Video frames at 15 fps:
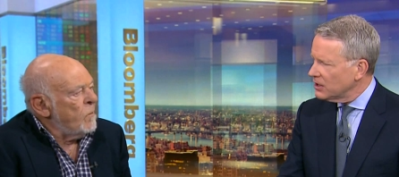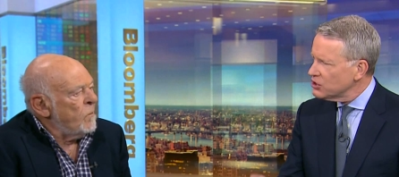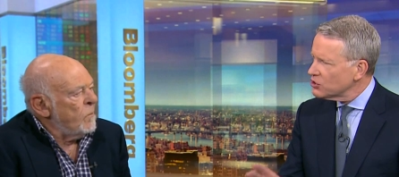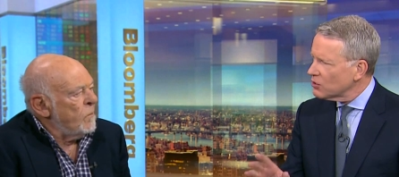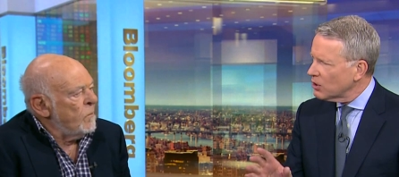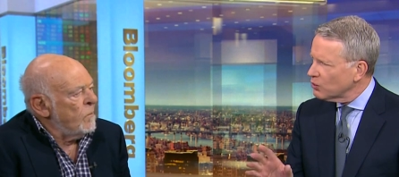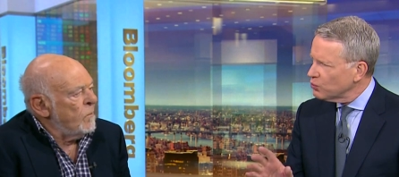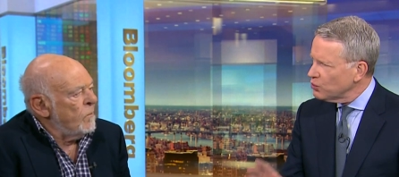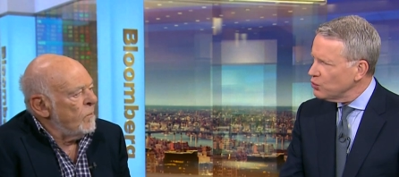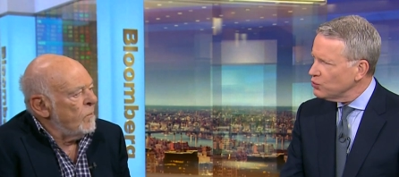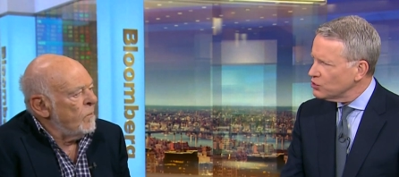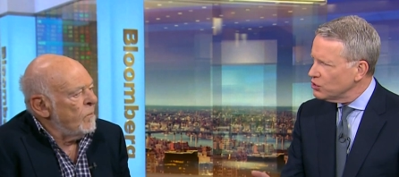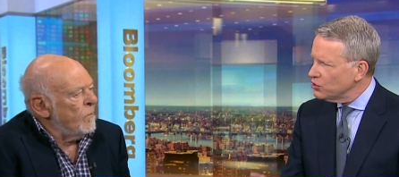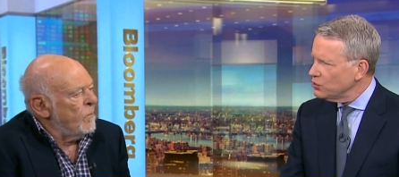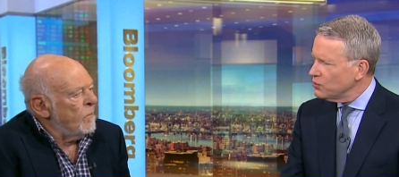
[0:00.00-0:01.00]
Speaker 1: Is there a route to
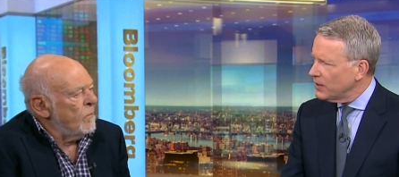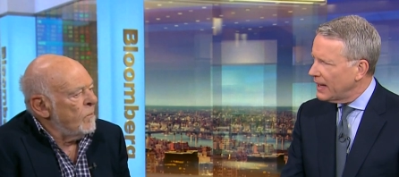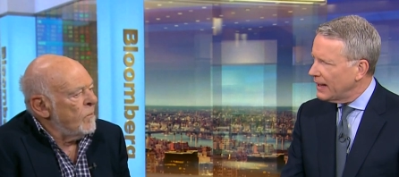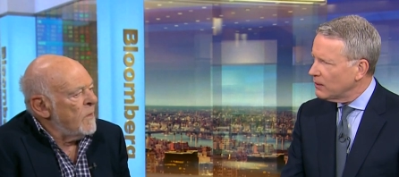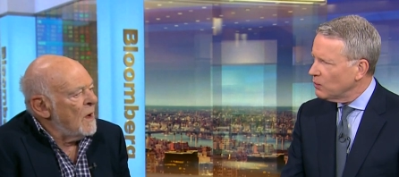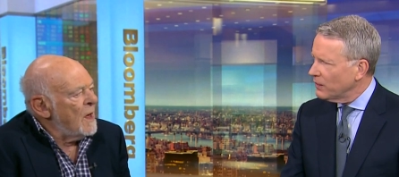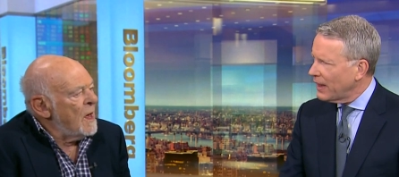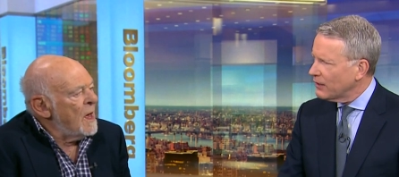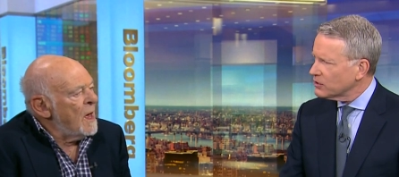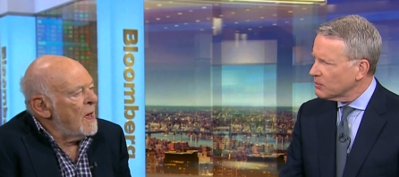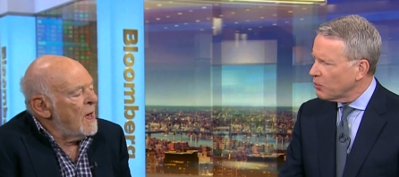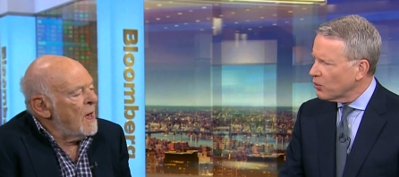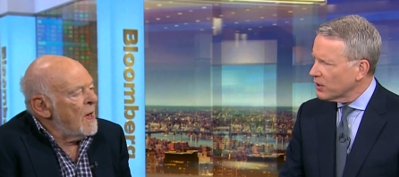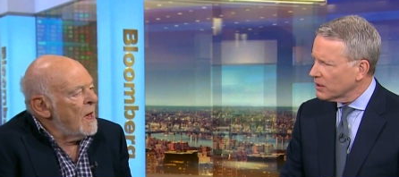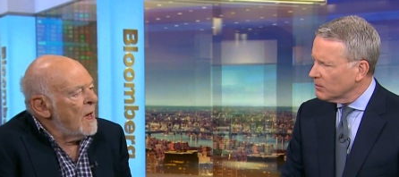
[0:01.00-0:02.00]
do that without
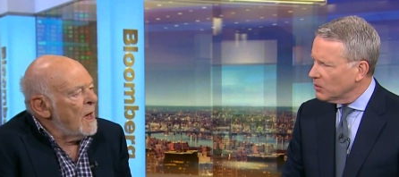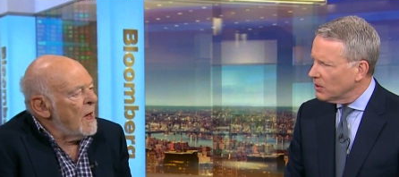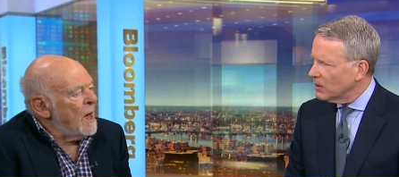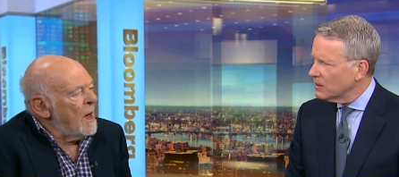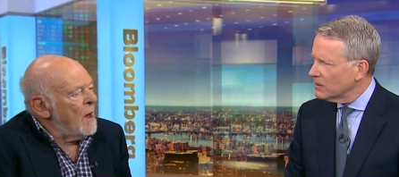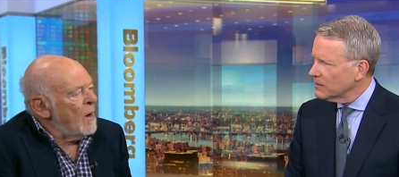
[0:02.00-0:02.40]
deporting them all?